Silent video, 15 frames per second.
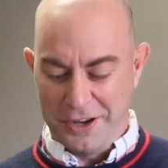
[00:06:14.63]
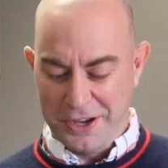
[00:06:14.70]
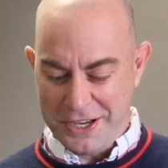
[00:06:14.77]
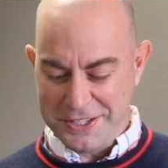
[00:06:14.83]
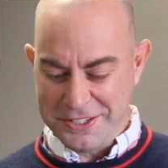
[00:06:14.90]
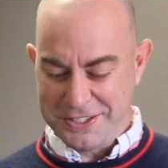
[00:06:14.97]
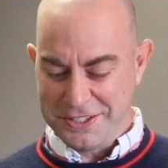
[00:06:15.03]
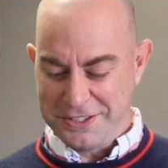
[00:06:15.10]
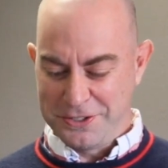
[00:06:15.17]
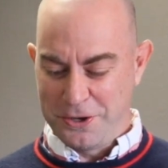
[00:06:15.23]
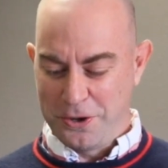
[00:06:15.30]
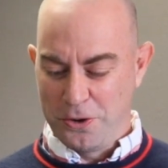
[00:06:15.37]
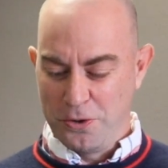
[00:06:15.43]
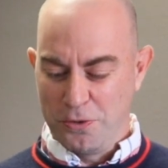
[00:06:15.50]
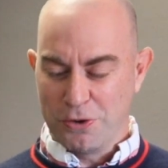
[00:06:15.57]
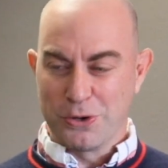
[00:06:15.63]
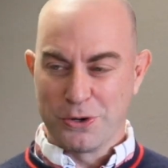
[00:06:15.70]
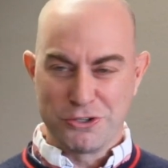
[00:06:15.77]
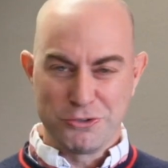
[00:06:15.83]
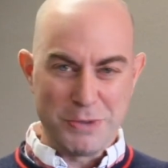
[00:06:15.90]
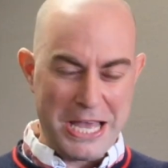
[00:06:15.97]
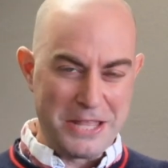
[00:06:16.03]
us. So of
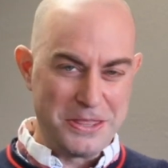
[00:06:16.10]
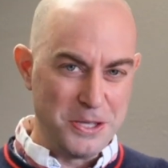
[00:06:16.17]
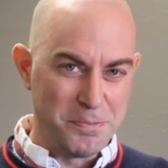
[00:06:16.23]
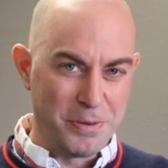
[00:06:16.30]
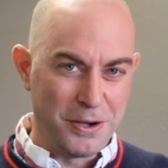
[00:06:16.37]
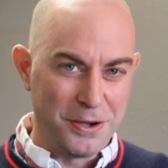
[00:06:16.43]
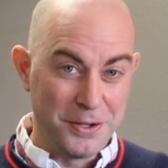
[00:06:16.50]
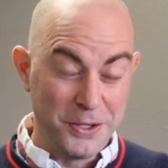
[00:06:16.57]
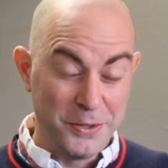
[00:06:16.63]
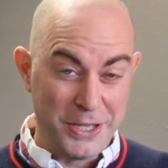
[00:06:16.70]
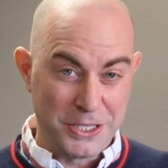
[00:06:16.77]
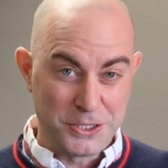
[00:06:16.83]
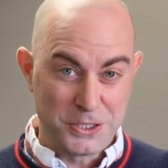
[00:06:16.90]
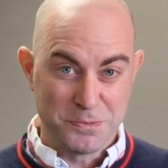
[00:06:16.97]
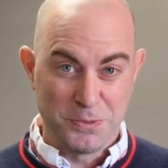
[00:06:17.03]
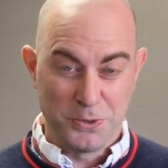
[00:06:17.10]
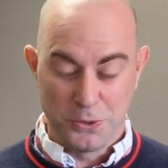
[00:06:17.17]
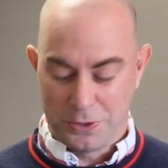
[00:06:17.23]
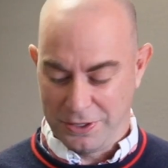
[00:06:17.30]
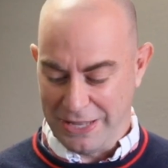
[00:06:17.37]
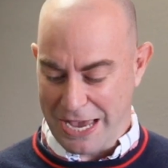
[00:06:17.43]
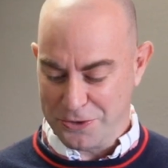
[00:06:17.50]
course we had the Apollo
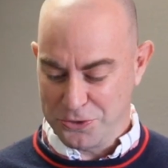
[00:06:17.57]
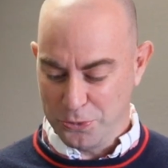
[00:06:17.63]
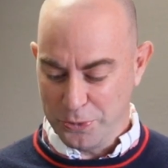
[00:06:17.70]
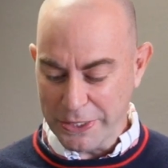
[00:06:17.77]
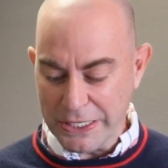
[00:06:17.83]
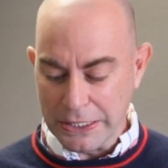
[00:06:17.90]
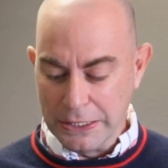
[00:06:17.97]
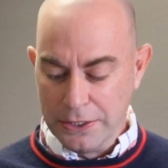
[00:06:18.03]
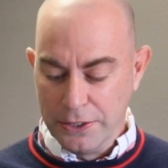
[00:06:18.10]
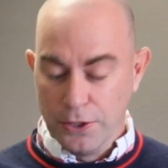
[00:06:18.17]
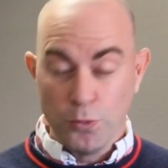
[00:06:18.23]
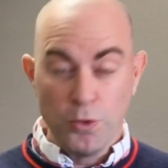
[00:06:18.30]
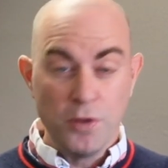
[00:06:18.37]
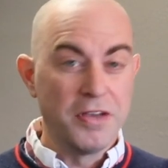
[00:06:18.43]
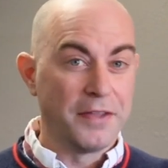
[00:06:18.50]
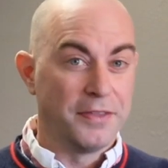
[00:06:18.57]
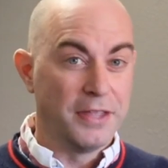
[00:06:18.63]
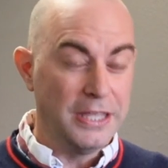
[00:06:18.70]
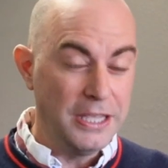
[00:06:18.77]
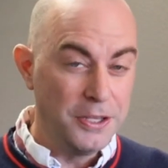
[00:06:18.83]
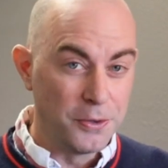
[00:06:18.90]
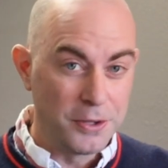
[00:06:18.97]
Explorer last week. We've got the
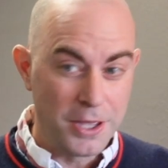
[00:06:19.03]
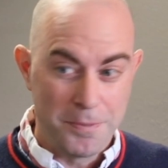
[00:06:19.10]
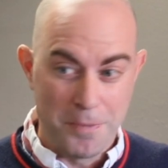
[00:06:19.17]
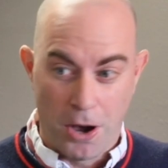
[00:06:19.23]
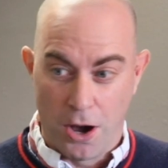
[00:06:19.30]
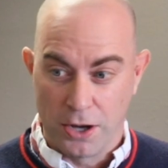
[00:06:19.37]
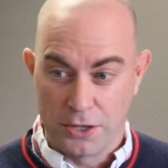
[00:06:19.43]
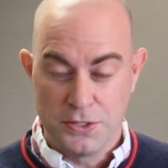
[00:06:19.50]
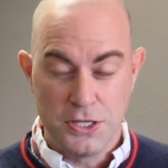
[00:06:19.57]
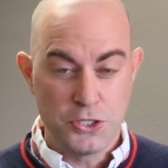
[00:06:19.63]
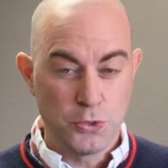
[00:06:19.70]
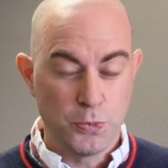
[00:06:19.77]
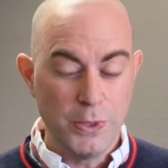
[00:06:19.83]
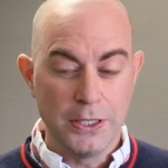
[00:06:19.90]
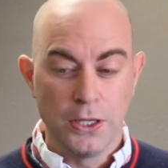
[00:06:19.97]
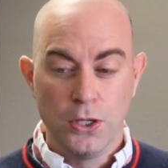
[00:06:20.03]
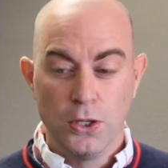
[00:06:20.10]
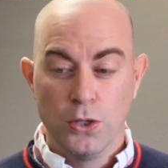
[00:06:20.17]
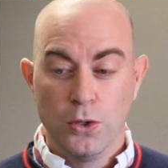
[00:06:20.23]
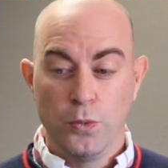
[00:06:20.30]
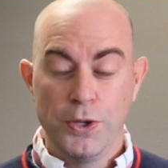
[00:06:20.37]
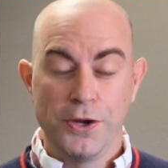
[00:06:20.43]
Inokim Ox this week.
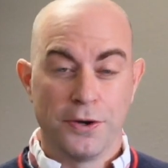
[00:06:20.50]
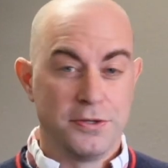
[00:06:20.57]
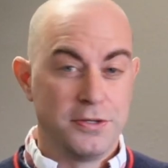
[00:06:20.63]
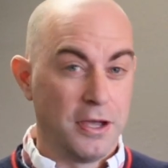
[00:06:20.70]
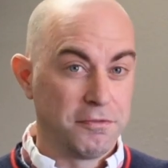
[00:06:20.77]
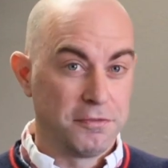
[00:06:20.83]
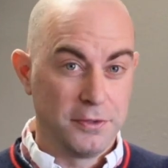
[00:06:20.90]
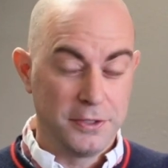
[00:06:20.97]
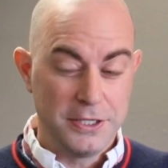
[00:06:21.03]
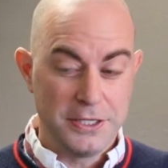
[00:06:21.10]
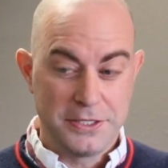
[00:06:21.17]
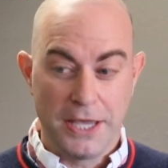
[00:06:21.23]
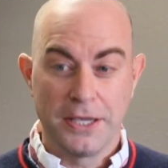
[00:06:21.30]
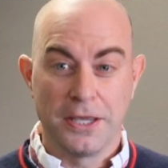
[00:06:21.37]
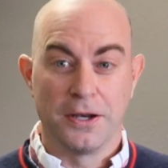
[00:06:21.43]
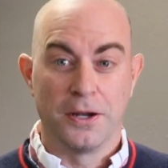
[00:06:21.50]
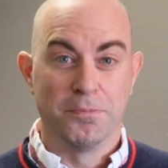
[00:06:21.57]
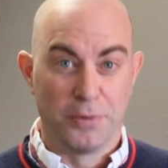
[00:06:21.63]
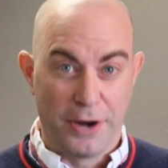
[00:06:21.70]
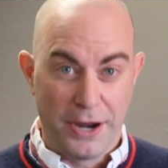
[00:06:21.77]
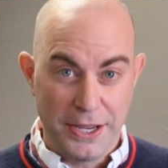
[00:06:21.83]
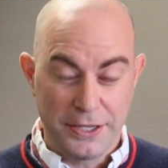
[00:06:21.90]
We are definitely taking a
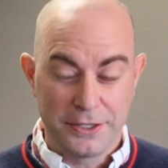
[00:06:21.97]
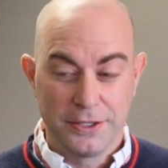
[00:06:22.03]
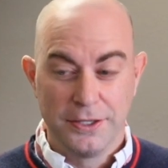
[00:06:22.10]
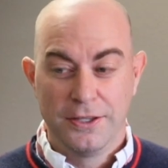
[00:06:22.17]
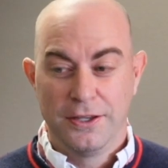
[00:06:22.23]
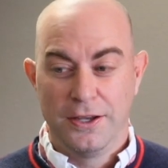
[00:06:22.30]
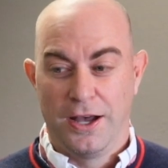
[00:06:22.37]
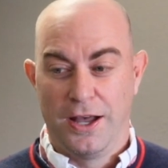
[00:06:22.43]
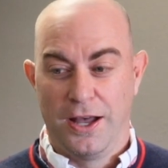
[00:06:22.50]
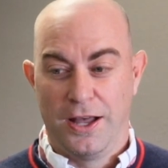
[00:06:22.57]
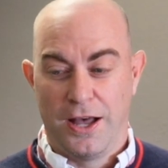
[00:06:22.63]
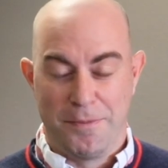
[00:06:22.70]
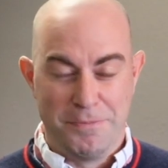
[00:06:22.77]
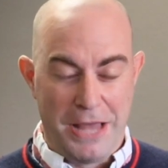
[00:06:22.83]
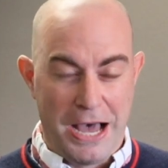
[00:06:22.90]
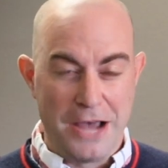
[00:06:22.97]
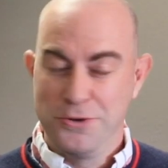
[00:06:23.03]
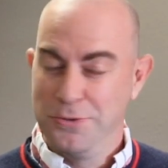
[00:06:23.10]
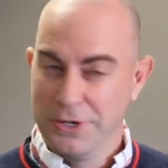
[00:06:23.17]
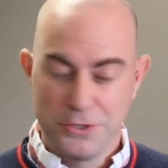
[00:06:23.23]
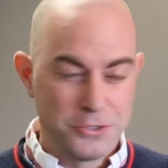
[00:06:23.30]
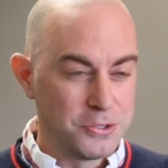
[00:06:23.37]
break. I'm not
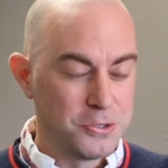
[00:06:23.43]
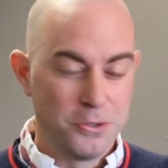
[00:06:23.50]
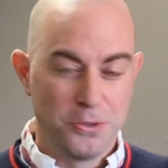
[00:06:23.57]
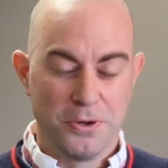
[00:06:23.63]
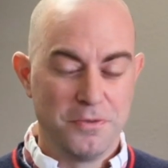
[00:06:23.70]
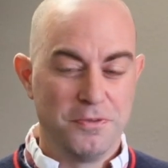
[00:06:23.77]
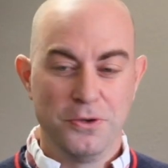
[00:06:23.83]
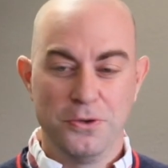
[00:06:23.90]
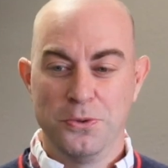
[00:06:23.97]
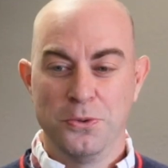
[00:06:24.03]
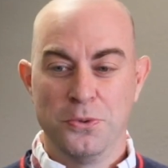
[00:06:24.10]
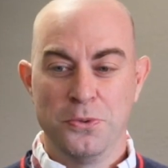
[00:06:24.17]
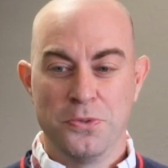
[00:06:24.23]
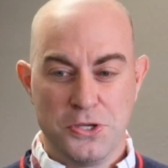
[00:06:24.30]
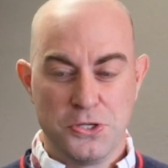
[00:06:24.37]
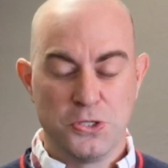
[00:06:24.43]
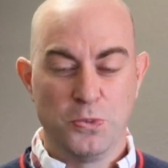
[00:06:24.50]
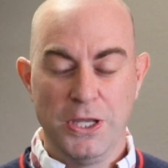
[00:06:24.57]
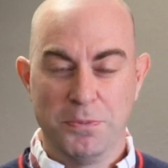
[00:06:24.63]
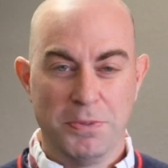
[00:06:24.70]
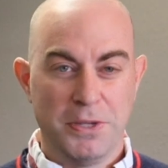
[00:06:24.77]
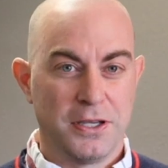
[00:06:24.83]
doing a scooter review this
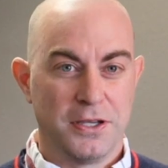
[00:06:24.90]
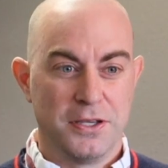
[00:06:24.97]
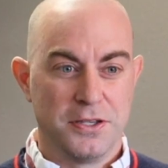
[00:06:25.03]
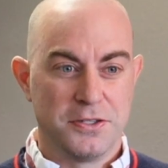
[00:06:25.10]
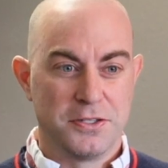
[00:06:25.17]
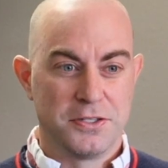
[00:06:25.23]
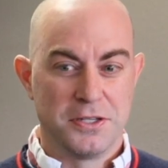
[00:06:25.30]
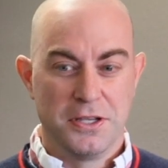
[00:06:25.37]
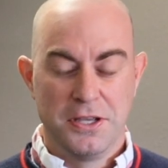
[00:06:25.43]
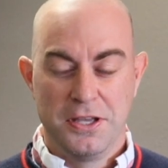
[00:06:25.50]
week because